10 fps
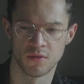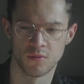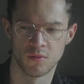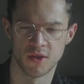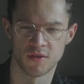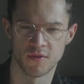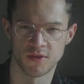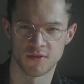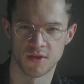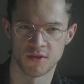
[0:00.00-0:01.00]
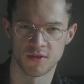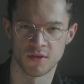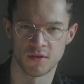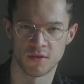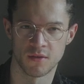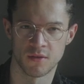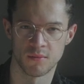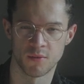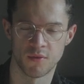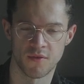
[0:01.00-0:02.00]
ways of exercising.
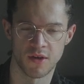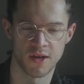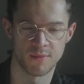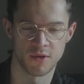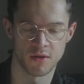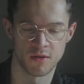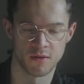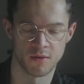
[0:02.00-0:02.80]
But with climbing,